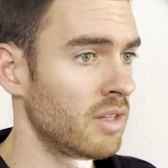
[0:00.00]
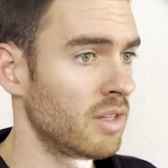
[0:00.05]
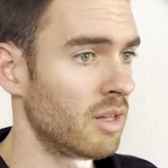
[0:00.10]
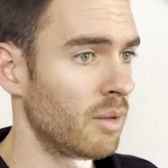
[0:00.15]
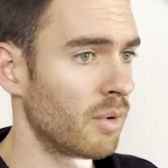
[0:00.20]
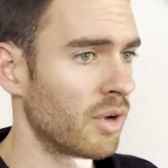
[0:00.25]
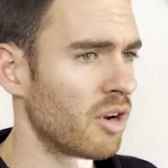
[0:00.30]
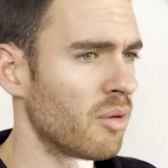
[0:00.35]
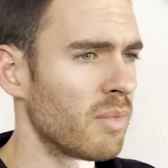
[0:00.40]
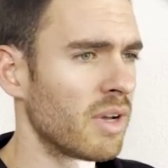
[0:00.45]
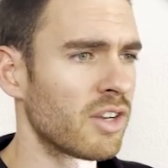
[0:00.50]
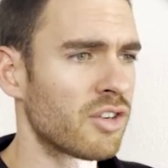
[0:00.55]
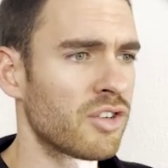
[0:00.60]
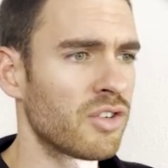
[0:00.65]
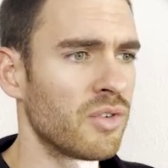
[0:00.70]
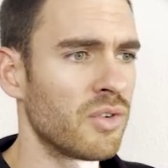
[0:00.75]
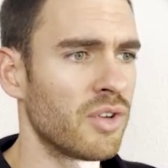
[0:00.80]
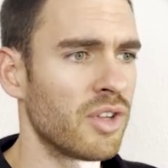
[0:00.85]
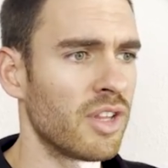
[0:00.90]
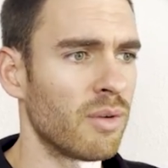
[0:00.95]
We're going to make
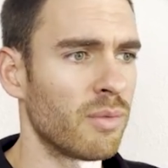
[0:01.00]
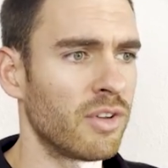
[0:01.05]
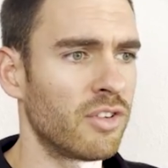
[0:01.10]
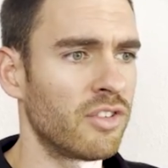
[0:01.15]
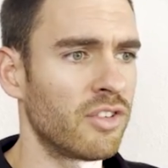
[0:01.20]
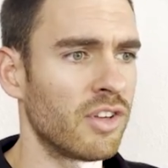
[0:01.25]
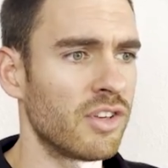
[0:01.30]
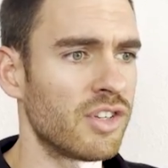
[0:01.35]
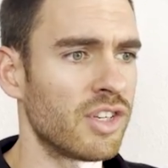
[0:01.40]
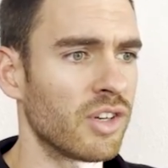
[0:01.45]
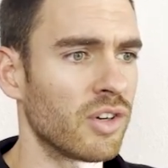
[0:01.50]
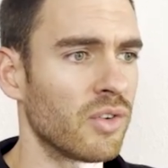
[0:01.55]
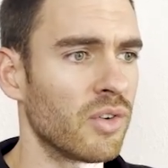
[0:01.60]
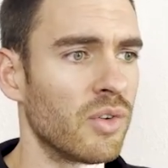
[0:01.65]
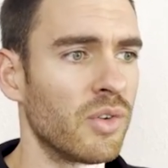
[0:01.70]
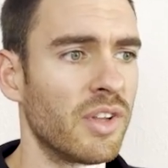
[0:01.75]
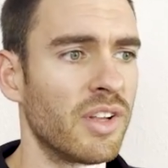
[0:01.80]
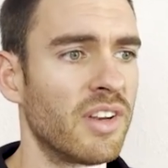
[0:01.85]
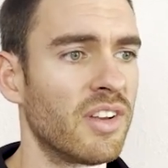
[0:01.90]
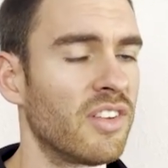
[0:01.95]
sure that we're searching
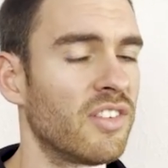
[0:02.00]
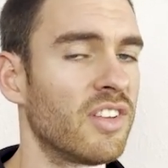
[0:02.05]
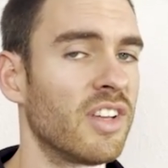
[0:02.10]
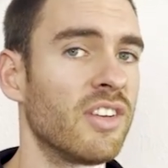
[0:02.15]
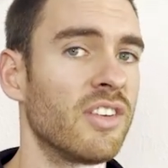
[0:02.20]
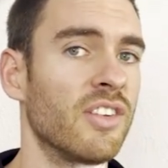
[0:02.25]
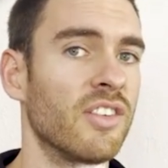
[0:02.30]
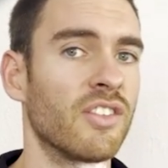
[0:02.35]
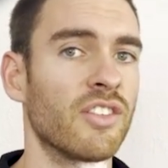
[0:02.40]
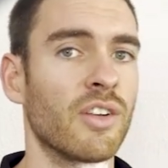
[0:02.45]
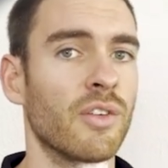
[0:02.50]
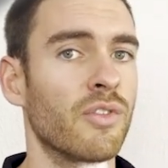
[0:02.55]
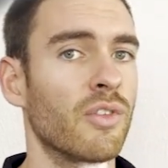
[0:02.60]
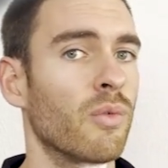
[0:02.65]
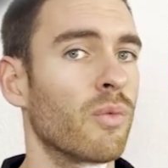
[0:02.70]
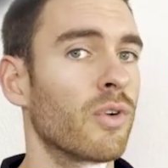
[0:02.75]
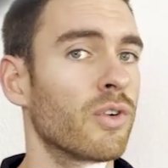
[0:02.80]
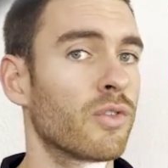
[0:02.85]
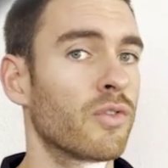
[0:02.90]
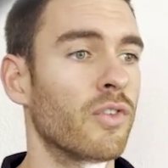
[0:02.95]
all the descendants of the
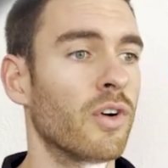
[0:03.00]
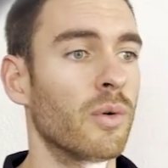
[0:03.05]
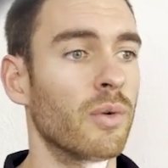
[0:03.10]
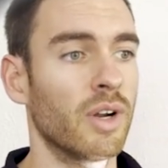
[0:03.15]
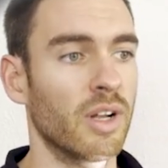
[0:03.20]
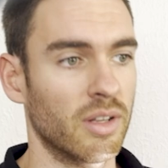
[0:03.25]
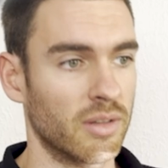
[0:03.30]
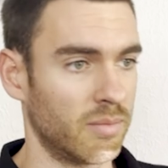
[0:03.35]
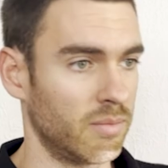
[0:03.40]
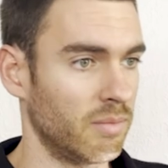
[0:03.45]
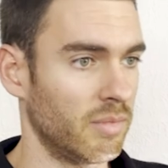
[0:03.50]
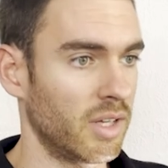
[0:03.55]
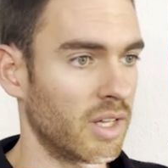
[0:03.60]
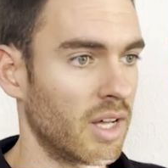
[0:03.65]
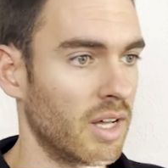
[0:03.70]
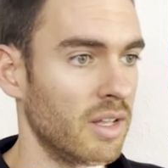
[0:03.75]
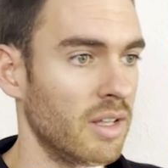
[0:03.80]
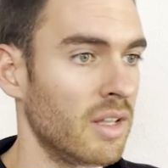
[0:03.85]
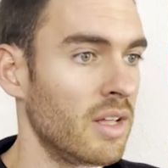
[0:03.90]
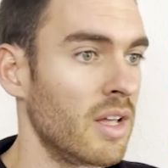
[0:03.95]
watch folder,
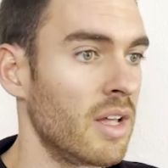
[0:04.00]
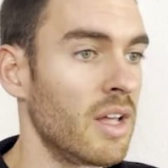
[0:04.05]
okay?